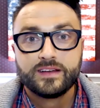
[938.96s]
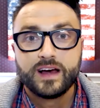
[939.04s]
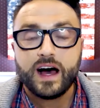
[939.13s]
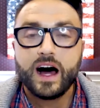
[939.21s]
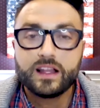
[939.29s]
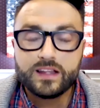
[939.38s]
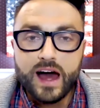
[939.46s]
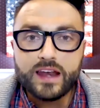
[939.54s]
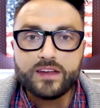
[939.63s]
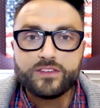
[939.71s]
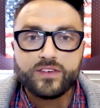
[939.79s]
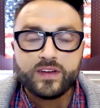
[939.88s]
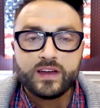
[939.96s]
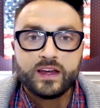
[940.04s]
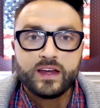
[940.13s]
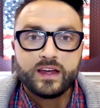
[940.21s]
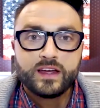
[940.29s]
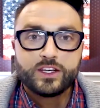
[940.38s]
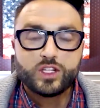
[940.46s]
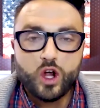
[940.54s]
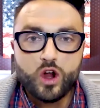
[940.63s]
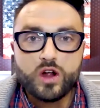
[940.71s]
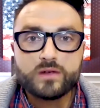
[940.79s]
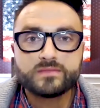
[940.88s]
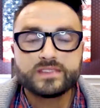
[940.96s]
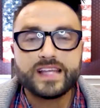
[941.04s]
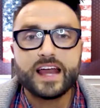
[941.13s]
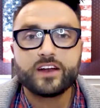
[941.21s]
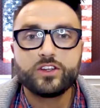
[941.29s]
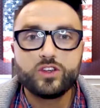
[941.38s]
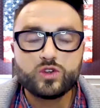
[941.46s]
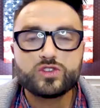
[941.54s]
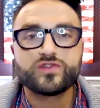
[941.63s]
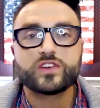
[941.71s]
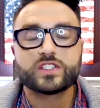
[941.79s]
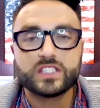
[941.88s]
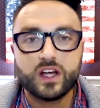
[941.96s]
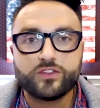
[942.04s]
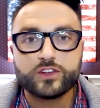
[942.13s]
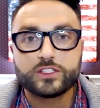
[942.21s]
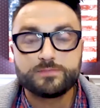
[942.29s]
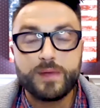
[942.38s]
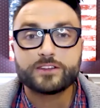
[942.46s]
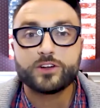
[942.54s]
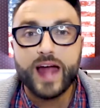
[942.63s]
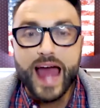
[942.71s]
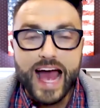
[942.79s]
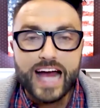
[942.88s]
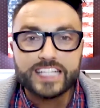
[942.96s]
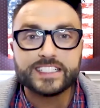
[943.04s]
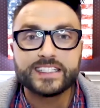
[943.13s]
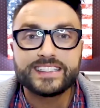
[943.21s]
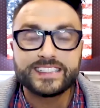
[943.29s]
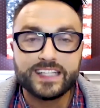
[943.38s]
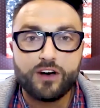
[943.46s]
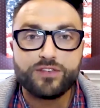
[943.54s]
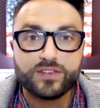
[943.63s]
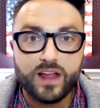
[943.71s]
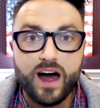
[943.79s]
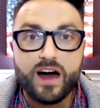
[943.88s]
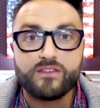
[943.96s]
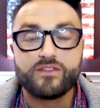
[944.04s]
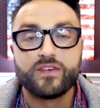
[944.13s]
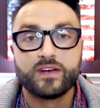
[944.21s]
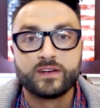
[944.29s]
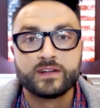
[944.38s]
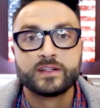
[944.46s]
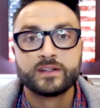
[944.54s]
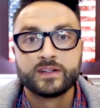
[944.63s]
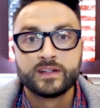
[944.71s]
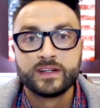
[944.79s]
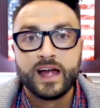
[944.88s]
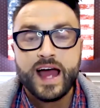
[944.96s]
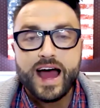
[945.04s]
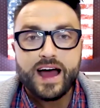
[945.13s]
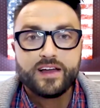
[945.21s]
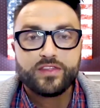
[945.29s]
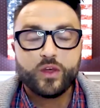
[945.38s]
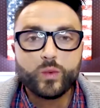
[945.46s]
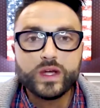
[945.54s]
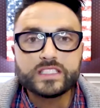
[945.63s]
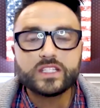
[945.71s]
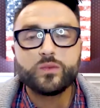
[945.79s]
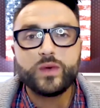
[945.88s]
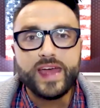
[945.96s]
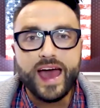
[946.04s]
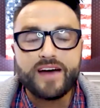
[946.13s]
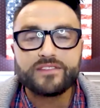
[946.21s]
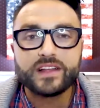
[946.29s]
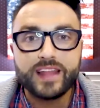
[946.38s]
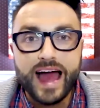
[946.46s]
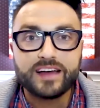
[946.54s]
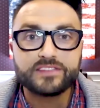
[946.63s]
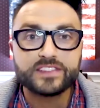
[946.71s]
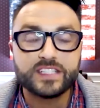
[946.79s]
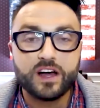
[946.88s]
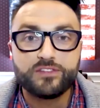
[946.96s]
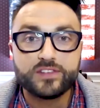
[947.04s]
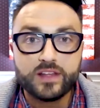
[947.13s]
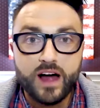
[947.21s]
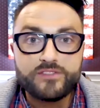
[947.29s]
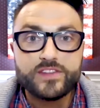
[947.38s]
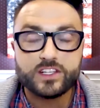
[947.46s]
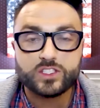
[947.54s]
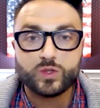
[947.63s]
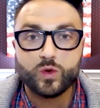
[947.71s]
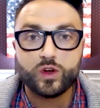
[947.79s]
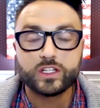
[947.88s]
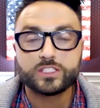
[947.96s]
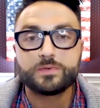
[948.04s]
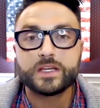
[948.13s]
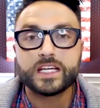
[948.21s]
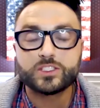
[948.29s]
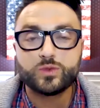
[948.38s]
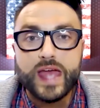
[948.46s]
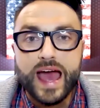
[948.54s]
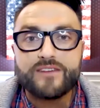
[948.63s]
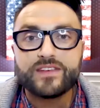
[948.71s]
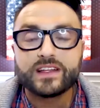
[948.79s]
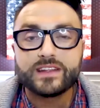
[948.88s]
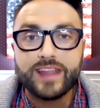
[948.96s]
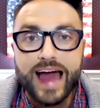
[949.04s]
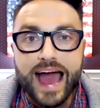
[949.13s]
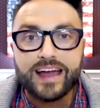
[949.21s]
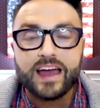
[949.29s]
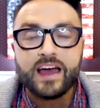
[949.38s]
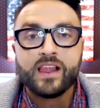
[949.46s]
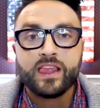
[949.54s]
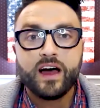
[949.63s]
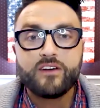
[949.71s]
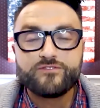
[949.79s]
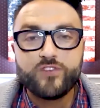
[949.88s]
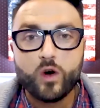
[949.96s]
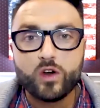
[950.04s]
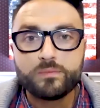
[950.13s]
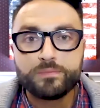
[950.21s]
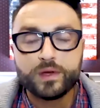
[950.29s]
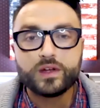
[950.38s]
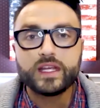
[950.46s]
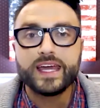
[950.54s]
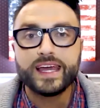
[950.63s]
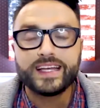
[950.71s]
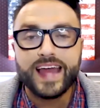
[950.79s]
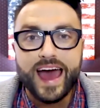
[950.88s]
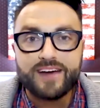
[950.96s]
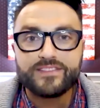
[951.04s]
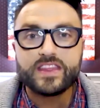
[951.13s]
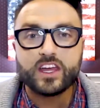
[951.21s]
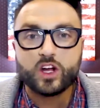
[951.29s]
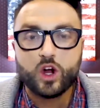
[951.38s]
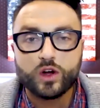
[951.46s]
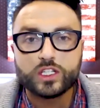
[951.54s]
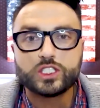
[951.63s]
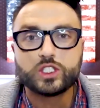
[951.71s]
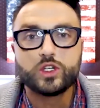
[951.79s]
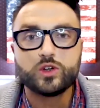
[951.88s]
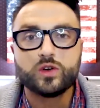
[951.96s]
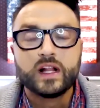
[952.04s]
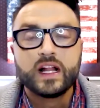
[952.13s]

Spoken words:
A lot of terms that are used for self-respect are actually self-love. The reason we have a lack of self-love in this world is because we have a lack of vulnerability and having the courage to